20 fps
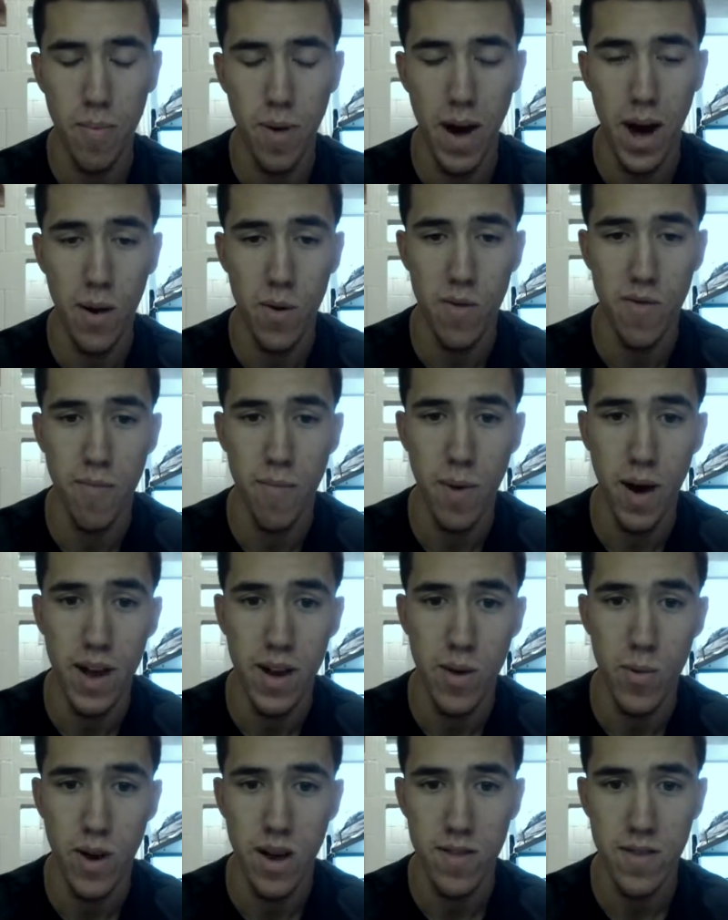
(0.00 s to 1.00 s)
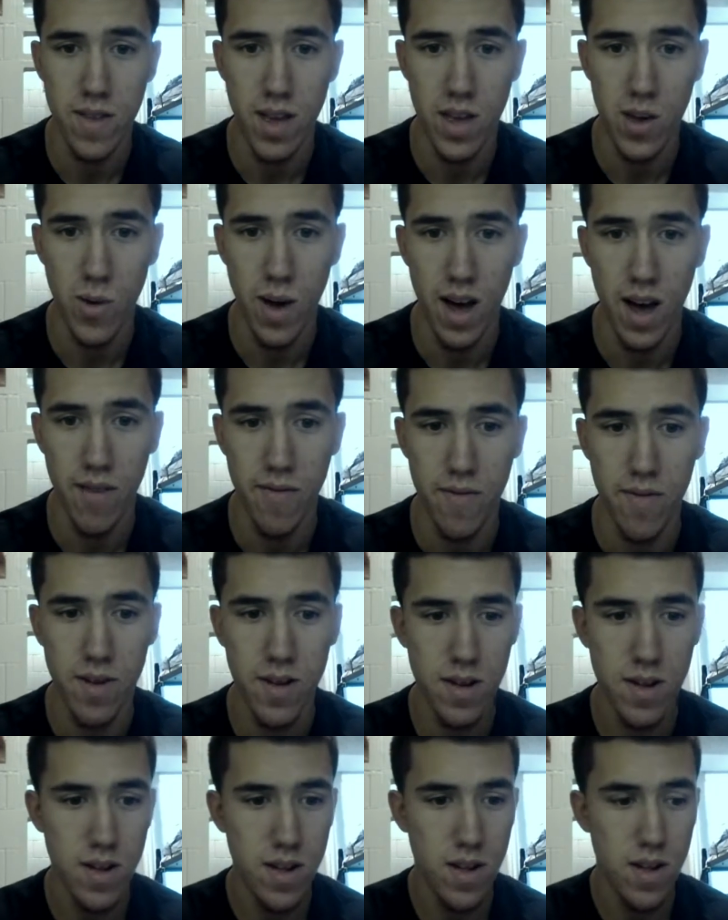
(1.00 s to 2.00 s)
pound of body weight that you have.
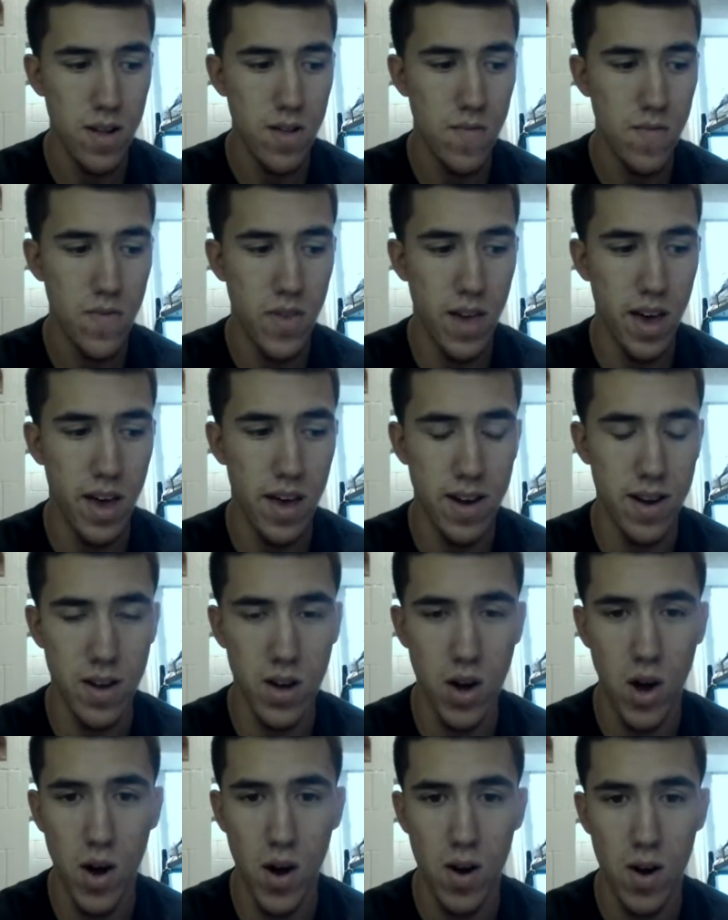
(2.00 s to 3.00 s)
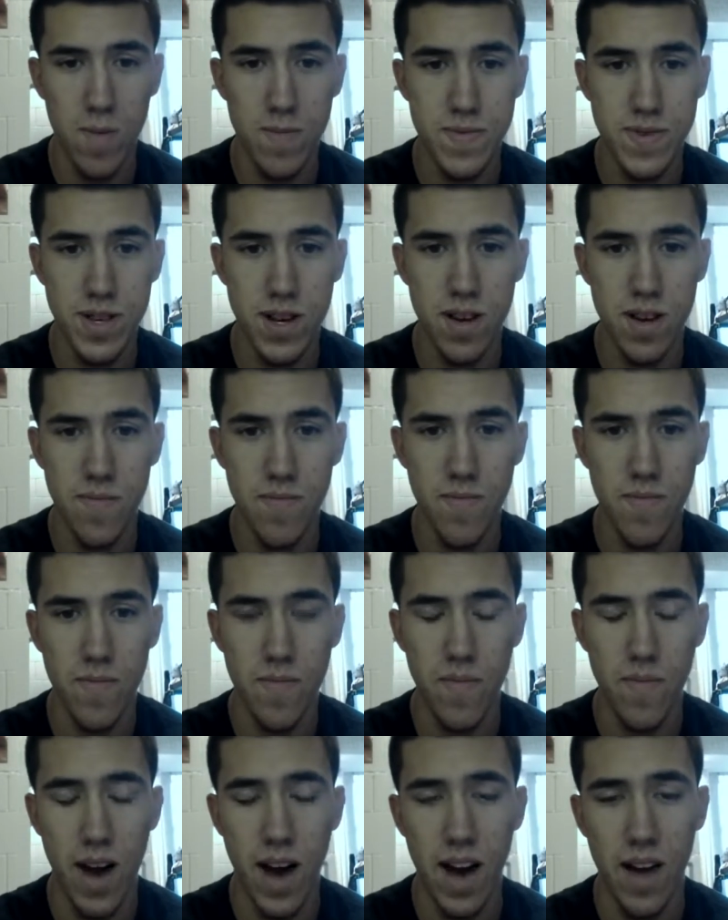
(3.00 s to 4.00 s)
And carbs,
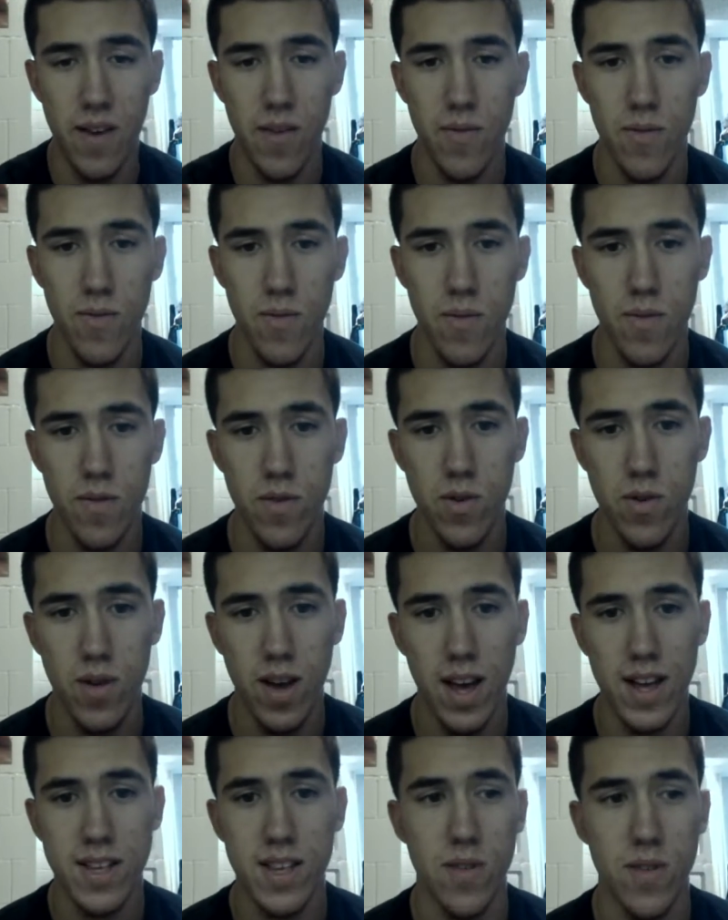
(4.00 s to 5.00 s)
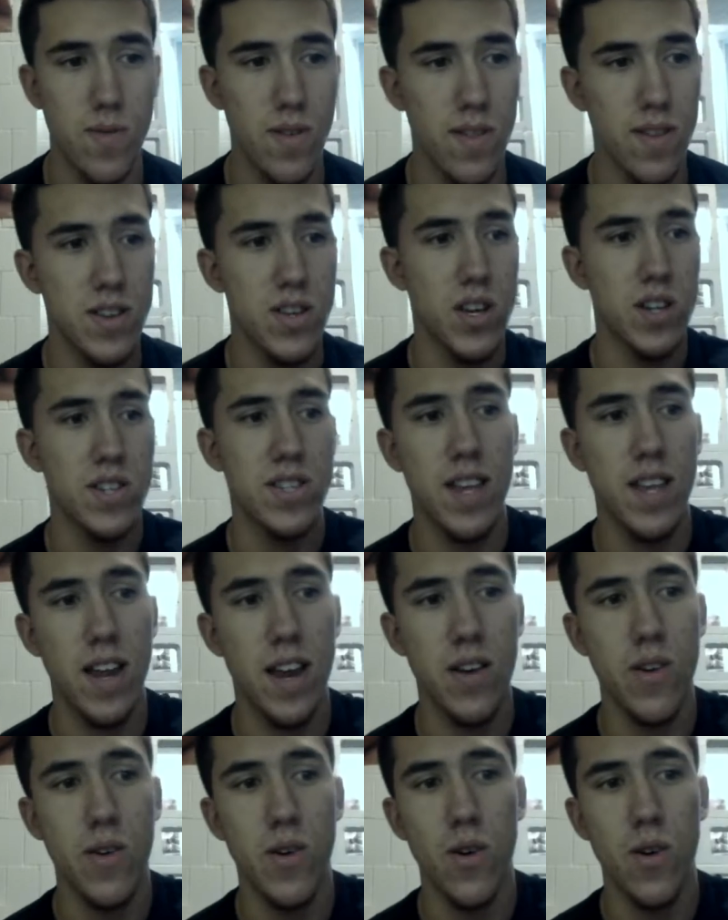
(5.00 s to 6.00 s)
you guys can really judge that
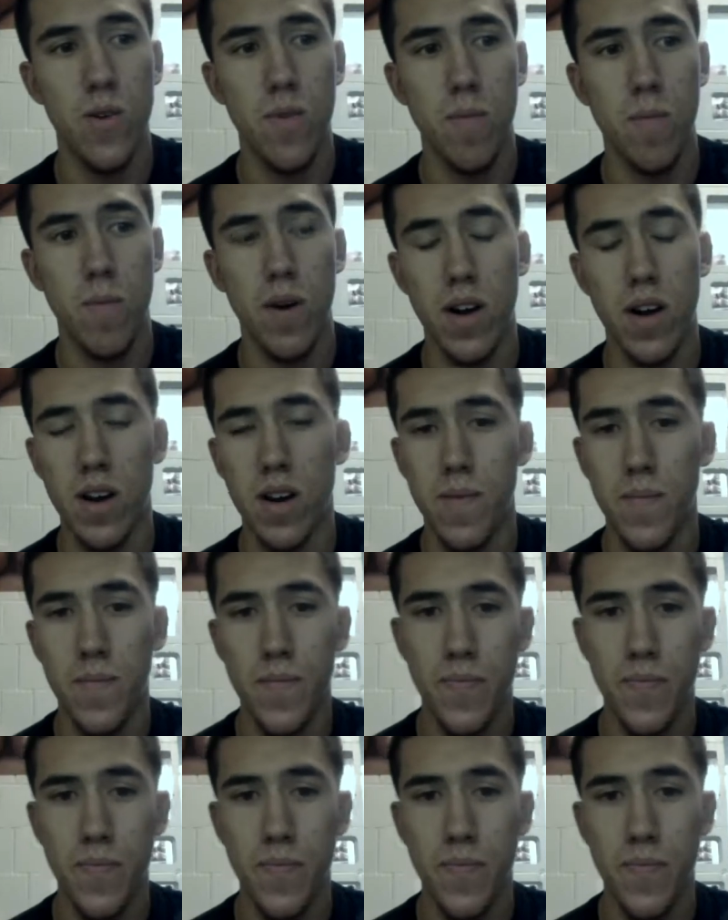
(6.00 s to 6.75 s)
on your own, but